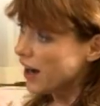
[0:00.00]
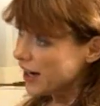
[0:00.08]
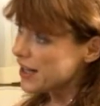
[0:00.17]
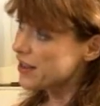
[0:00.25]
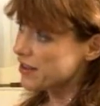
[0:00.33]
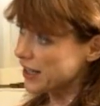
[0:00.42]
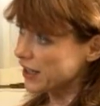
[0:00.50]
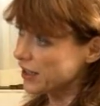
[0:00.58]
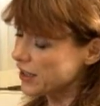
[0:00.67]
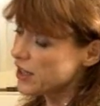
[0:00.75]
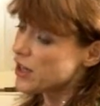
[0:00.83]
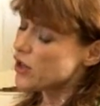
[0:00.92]
I
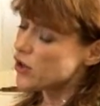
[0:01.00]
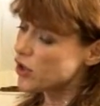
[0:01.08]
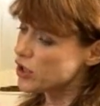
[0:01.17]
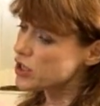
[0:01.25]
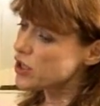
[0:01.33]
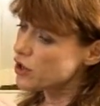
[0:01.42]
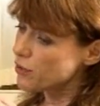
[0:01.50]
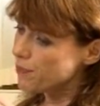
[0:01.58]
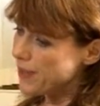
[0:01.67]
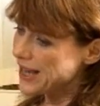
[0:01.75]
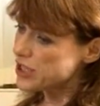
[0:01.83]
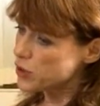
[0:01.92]
think that the
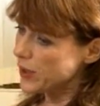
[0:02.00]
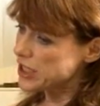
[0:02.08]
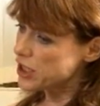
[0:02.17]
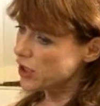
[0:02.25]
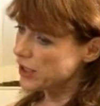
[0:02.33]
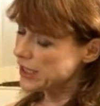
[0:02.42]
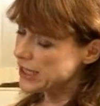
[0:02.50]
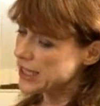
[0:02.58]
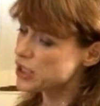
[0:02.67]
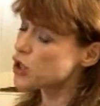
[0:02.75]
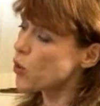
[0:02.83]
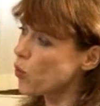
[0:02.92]
best way to look at it
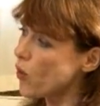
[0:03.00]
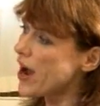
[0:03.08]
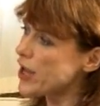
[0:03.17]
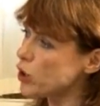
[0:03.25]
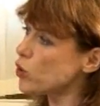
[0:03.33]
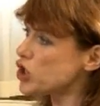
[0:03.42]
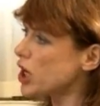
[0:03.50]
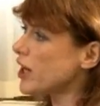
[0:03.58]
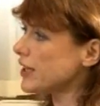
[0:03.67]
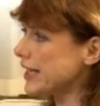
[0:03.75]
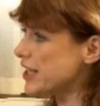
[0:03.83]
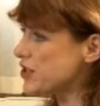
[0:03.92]
is where your
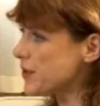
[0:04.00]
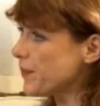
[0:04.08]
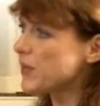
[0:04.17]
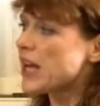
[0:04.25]
child is.